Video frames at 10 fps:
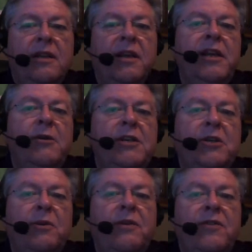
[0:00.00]
The
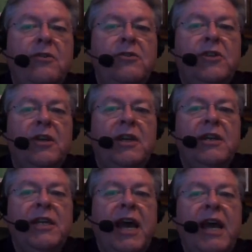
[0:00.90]
literature review should
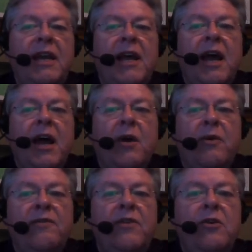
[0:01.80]
contain a
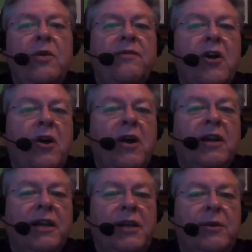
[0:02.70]
review of
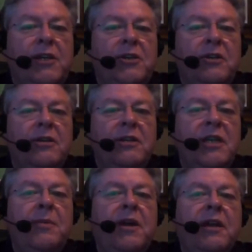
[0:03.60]
current literature,
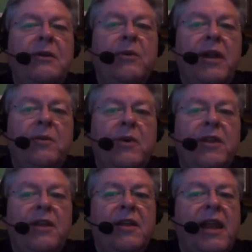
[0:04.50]
typically written
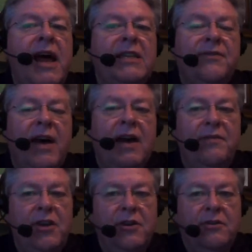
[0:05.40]
within the last
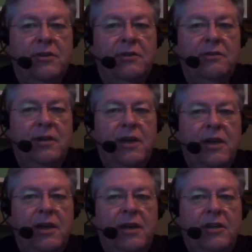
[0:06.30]
5 years.
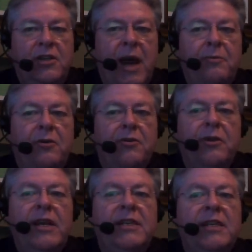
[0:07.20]
Chapter
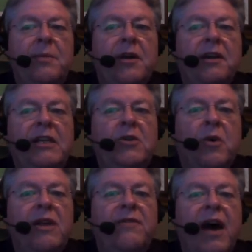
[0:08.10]
3 is typically
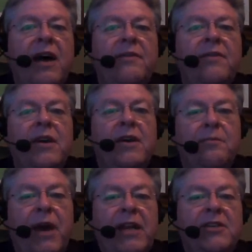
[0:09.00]
25
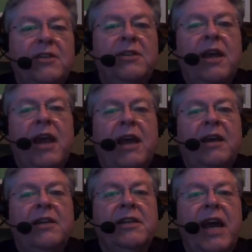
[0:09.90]
pages
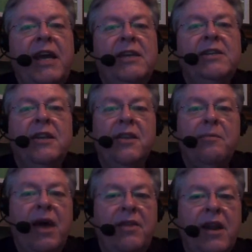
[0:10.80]
and contains
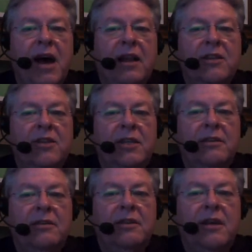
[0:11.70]
the methodology.